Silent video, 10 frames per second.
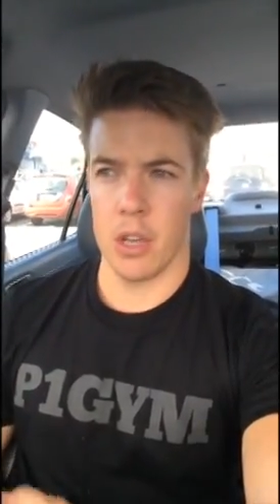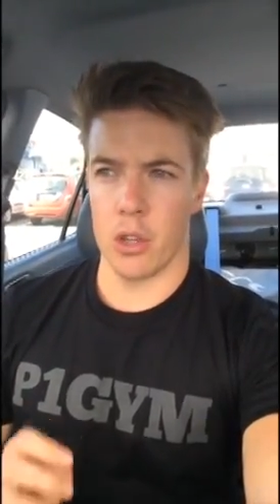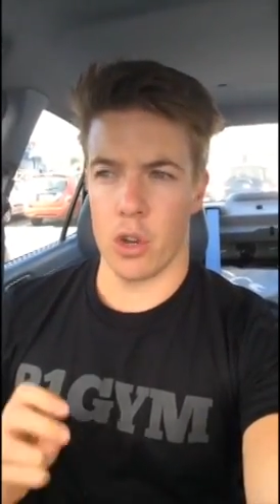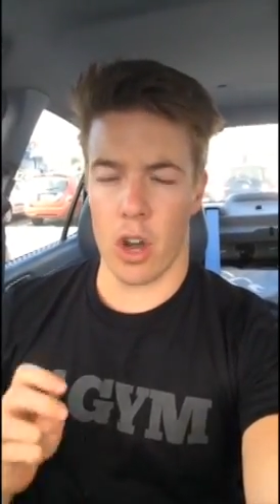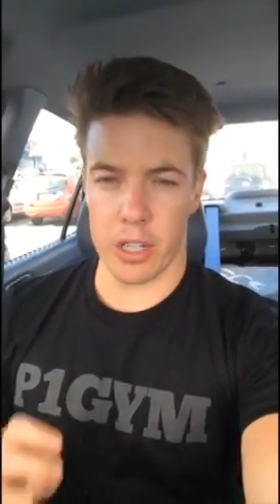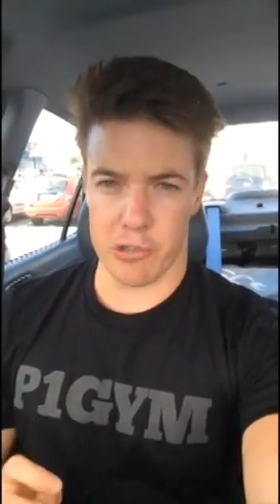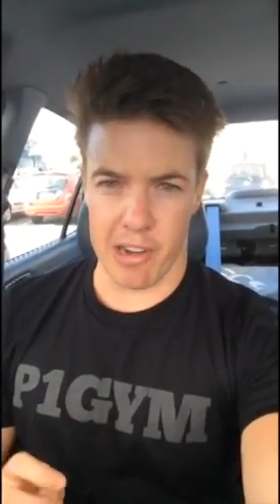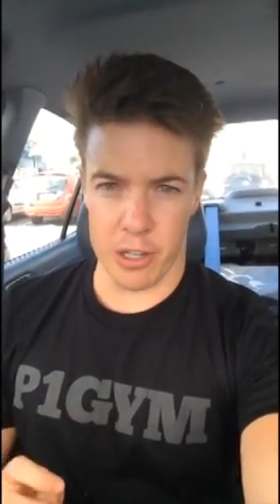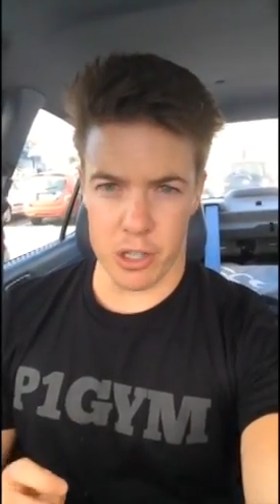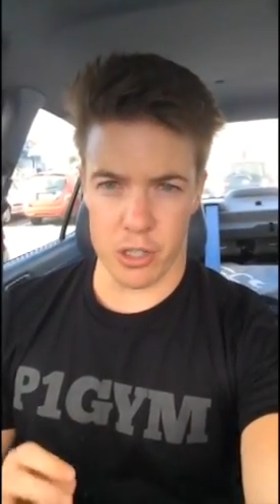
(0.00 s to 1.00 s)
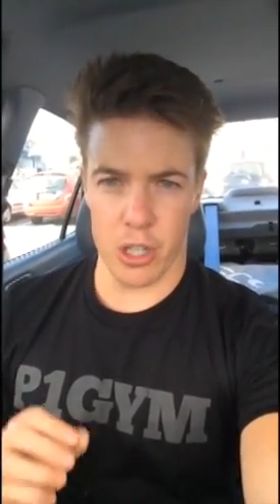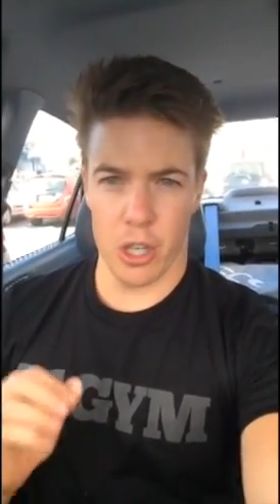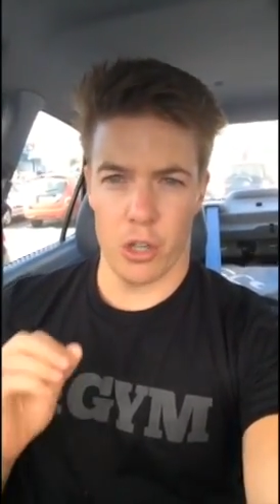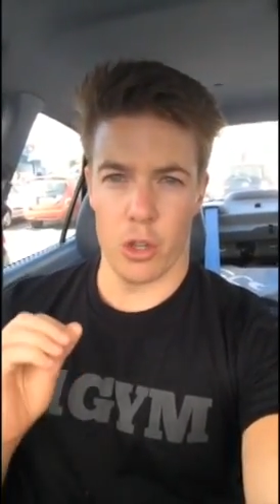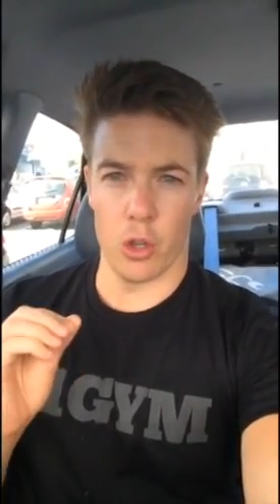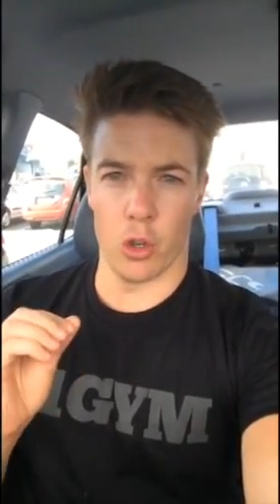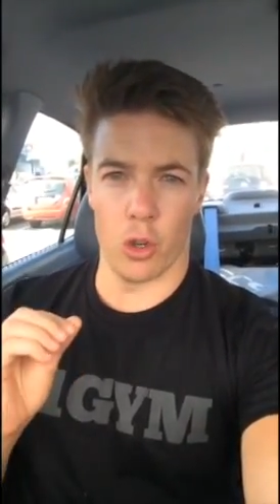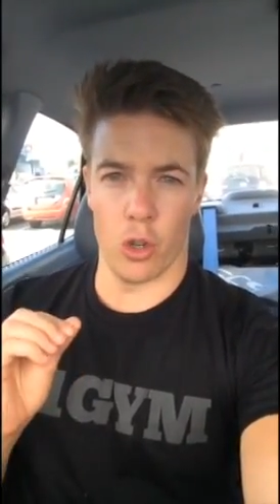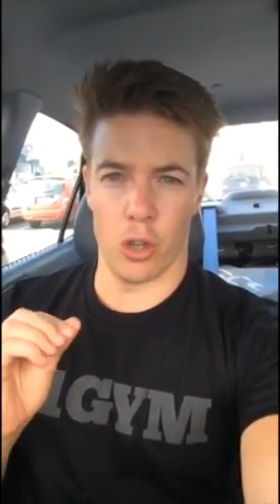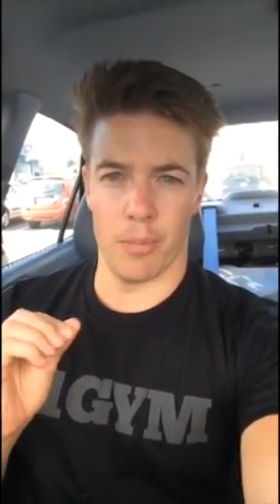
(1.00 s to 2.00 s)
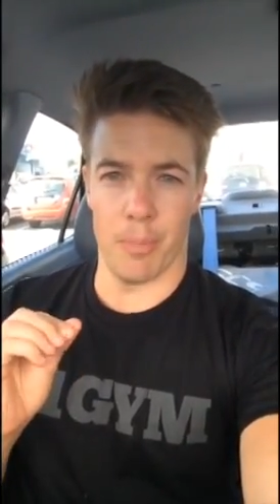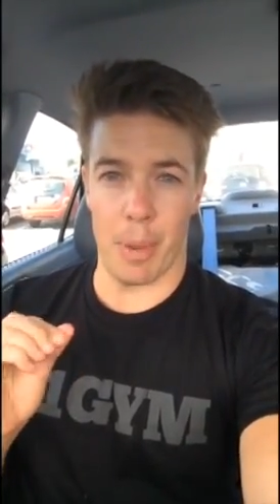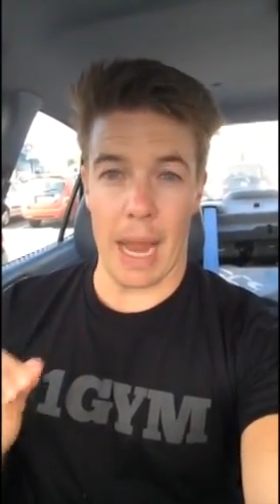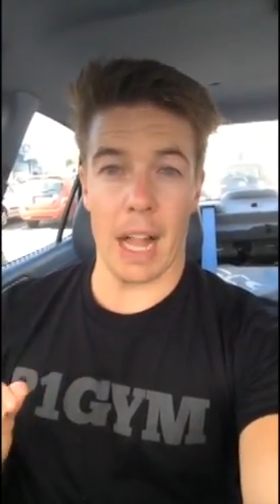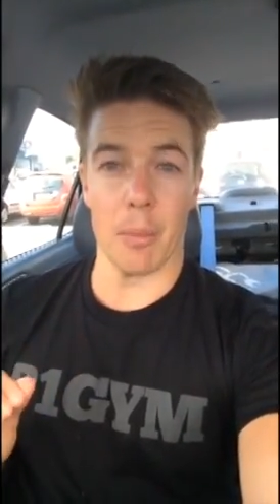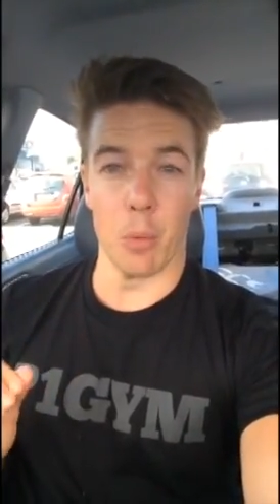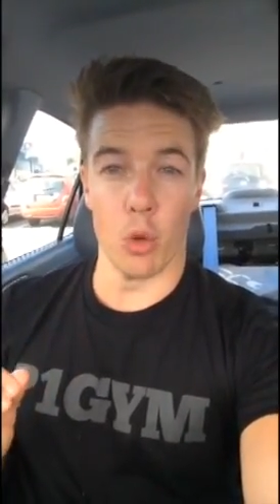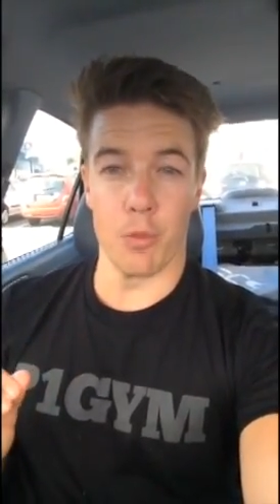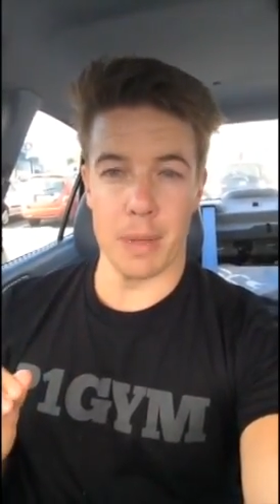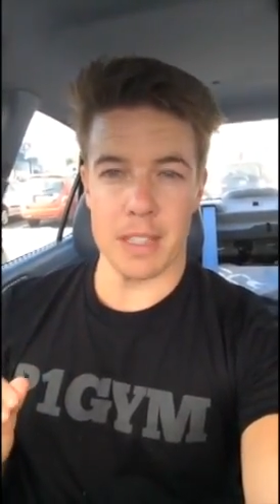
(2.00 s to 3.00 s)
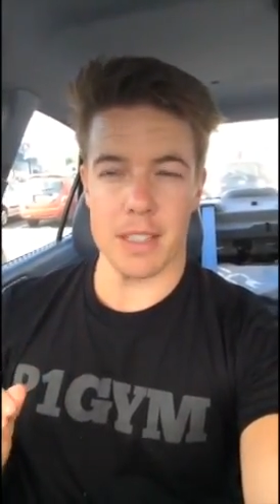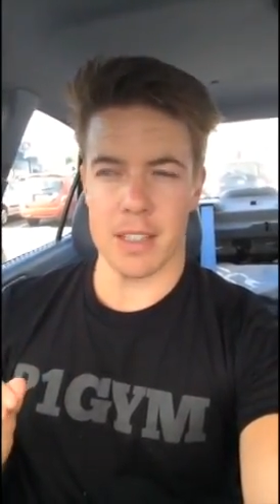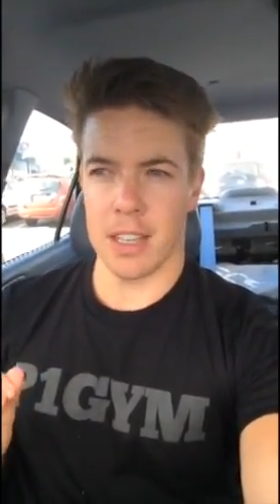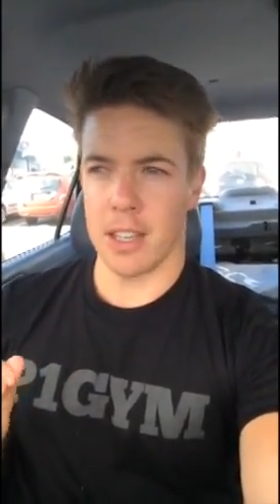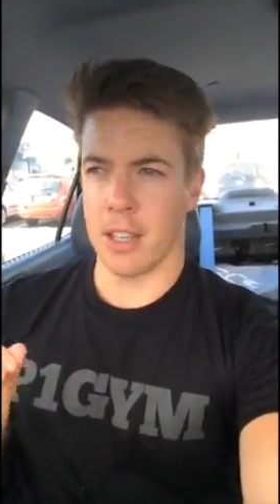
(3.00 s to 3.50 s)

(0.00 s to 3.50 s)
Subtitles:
your hydration, your bowel movements,